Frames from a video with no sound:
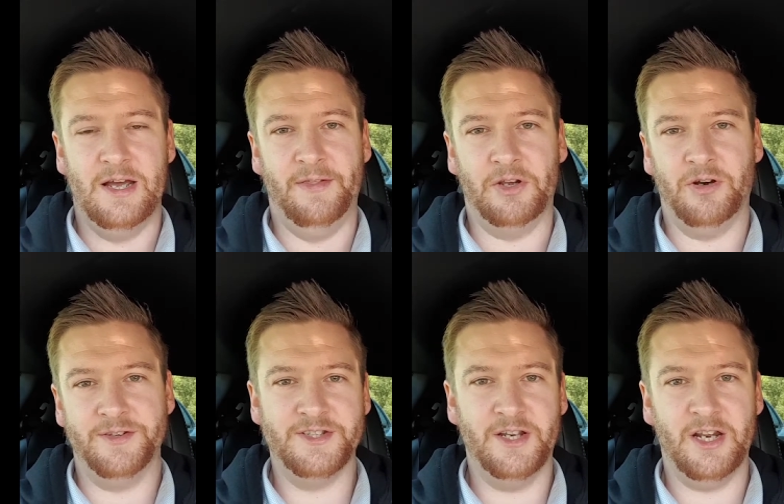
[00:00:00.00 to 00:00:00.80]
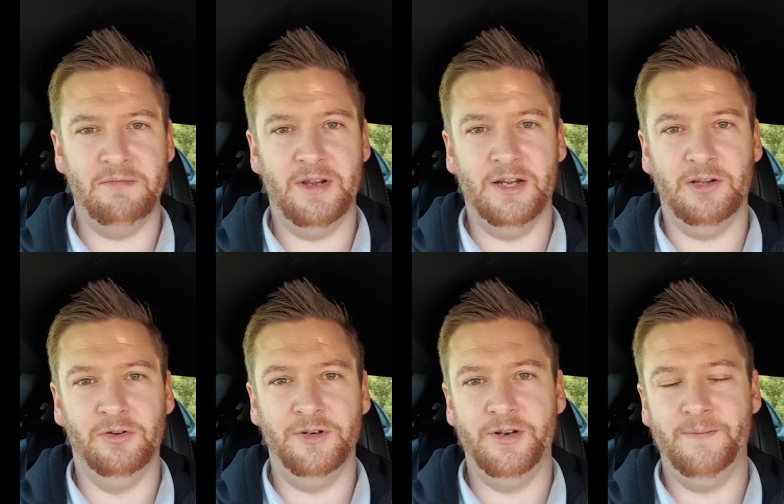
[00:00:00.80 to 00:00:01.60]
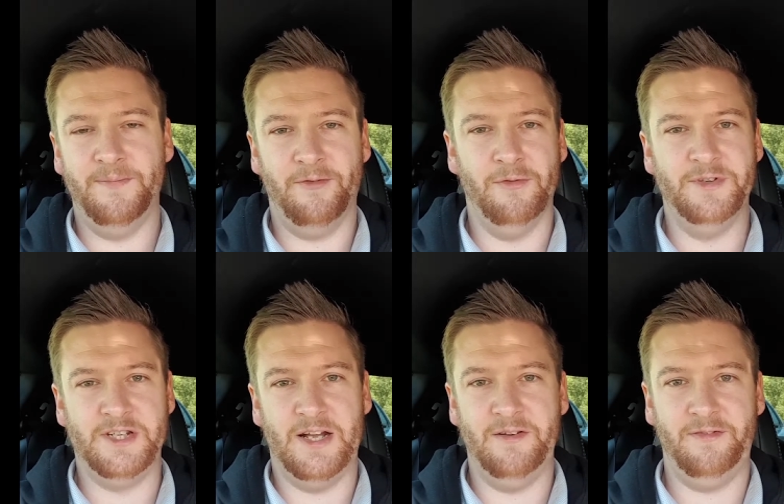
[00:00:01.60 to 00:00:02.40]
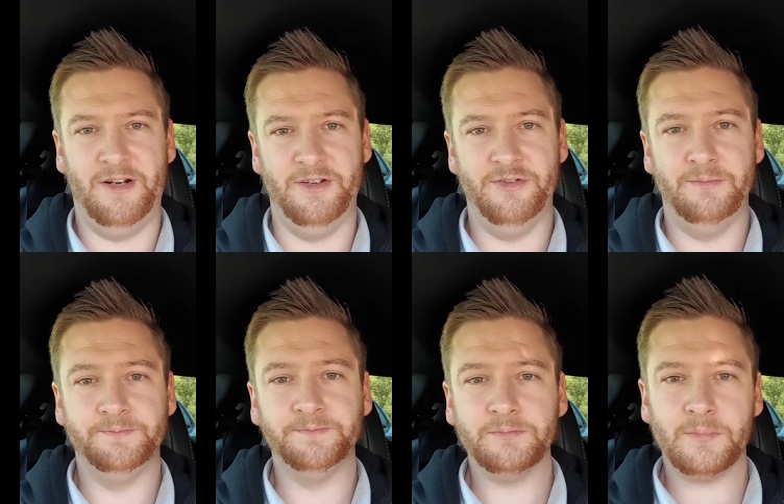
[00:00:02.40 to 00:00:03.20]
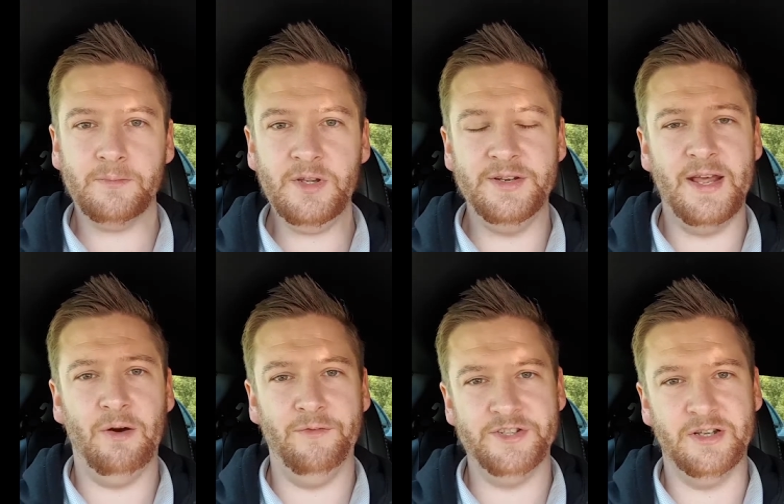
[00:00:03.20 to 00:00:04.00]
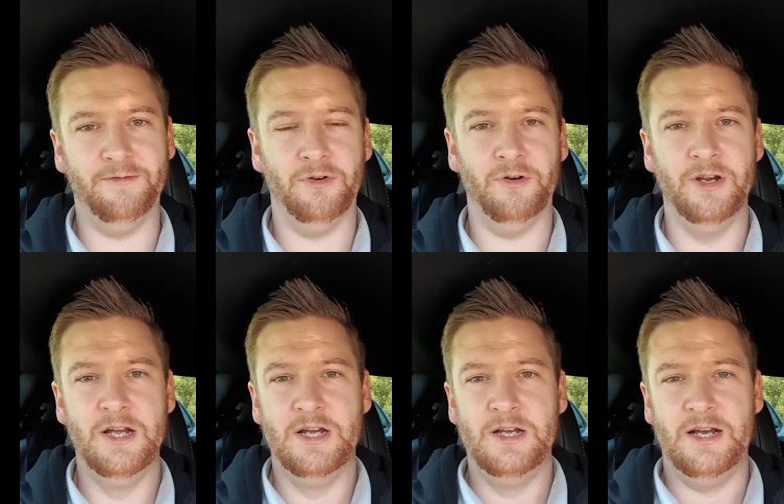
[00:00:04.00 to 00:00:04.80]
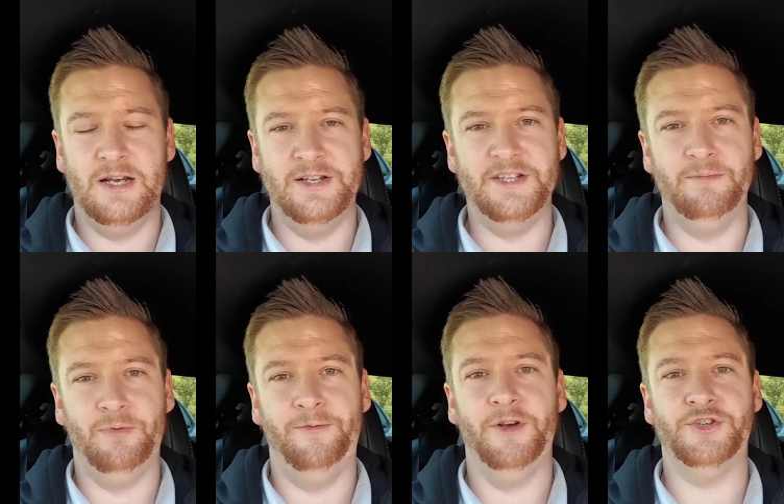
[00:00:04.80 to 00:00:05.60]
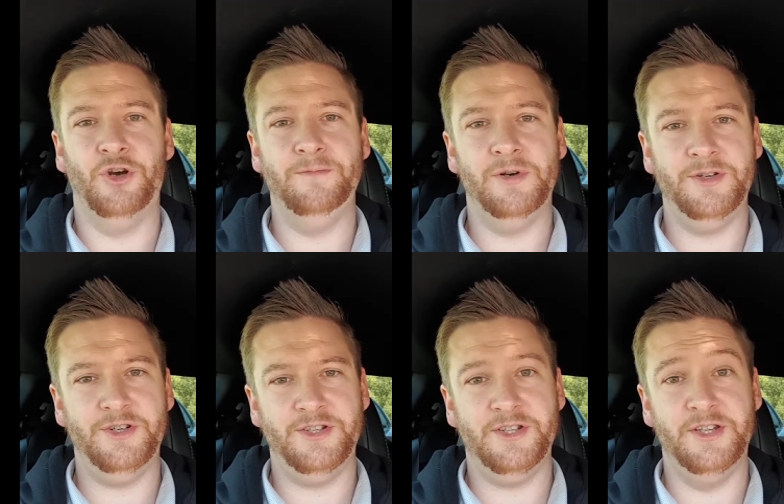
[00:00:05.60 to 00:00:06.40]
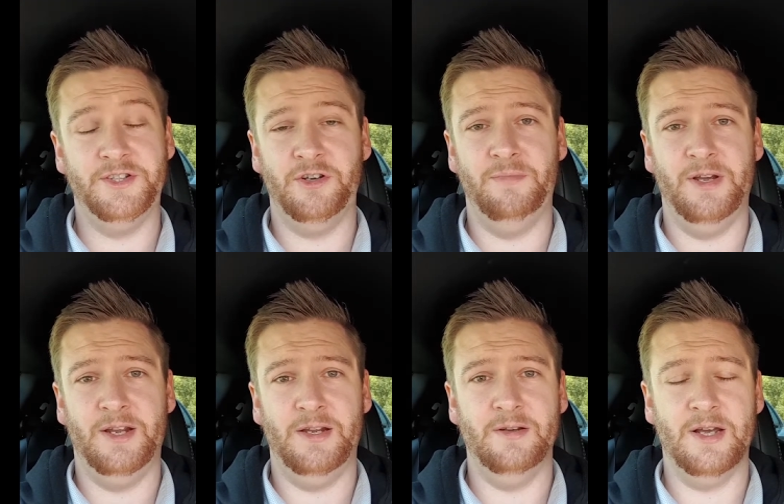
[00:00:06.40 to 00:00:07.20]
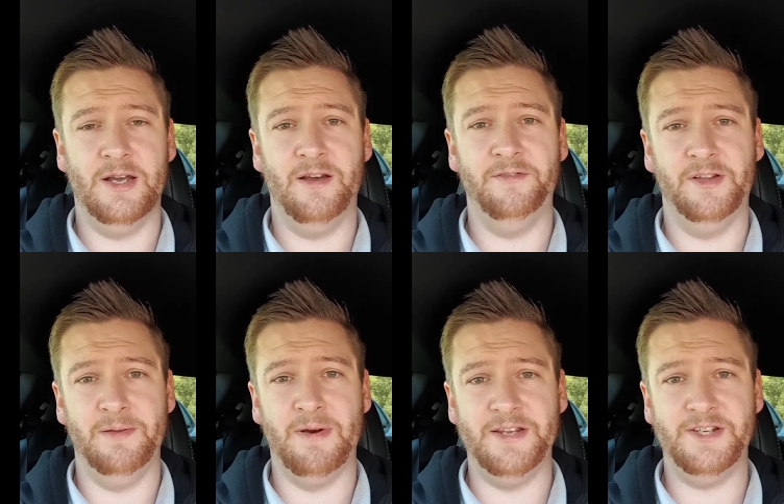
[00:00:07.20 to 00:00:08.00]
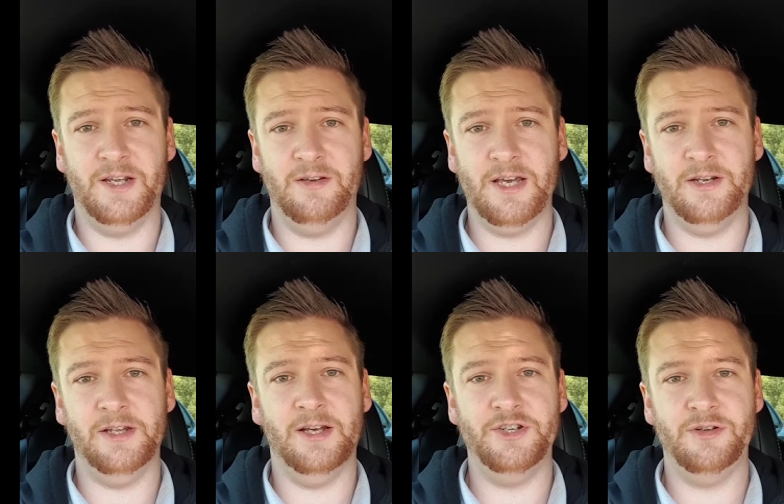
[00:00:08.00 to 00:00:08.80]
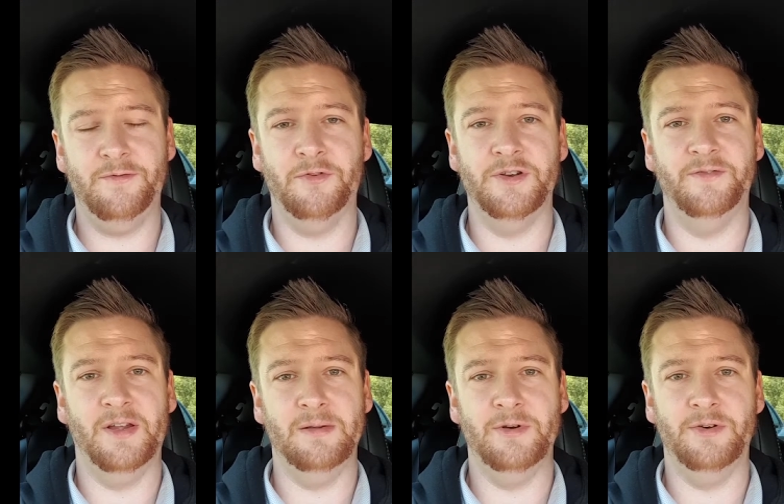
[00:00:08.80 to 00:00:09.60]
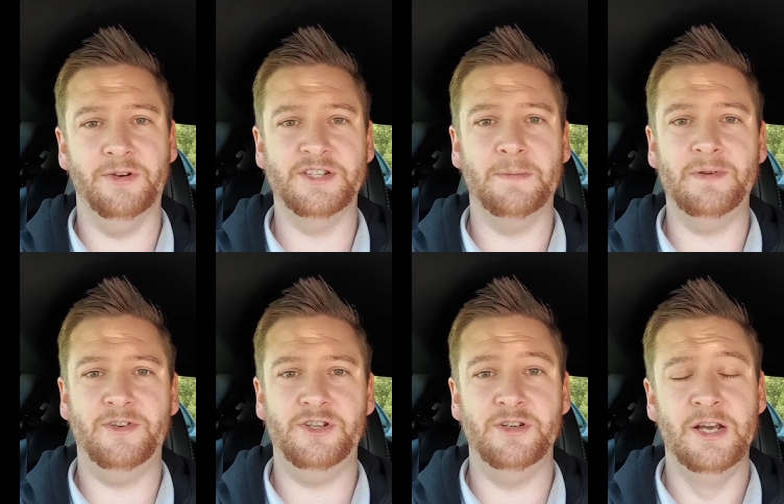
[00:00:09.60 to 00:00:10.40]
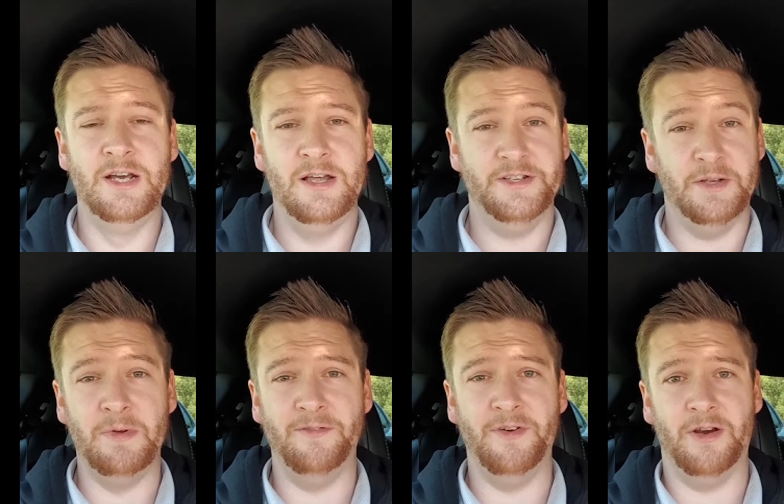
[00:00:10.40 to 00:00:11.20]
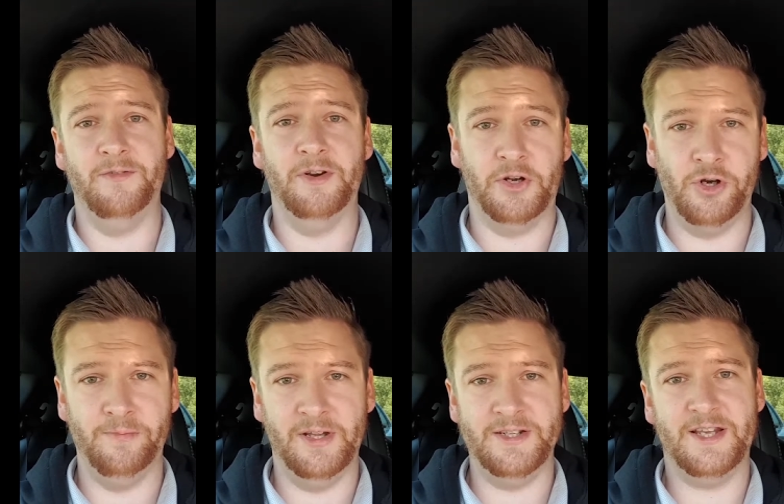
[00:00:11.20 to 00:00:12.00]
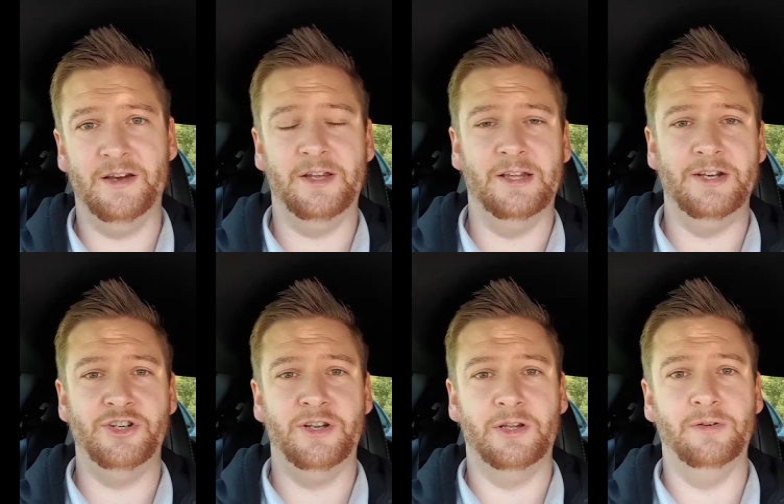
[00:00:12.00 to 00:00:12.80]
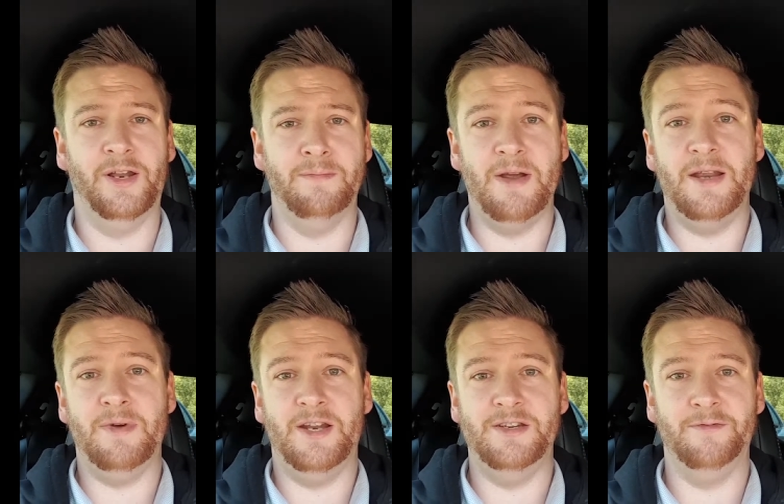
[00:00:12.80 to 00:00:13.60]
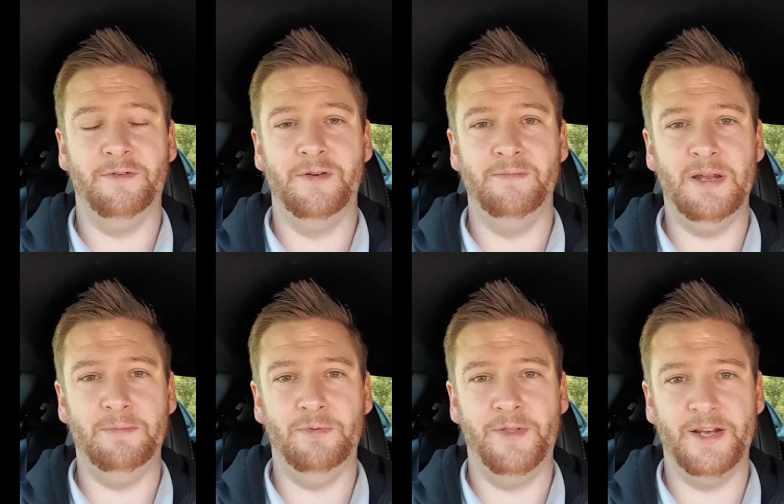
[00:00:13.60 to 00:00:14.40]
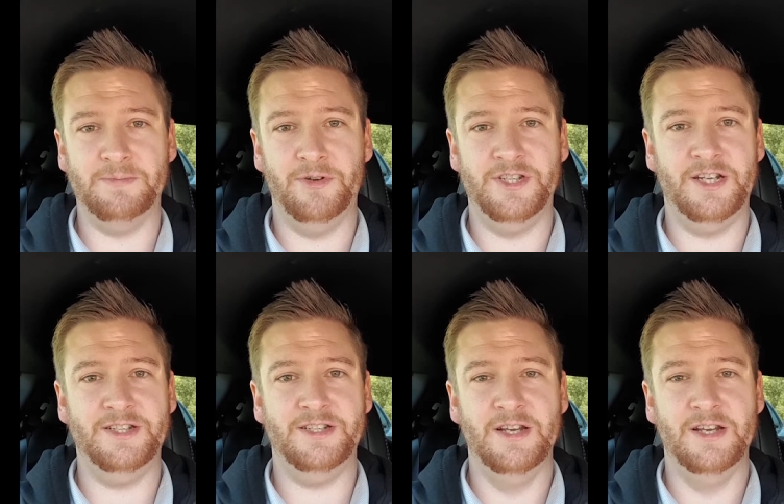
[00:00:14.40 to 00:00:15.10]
costs that are going to be included from start to finish. Now, obviously, for a simple first home purchase, this could be a fairly basic calculation. For a development or a subdivision, it's going to be a very, very complex calculation, including many, many different people with expertise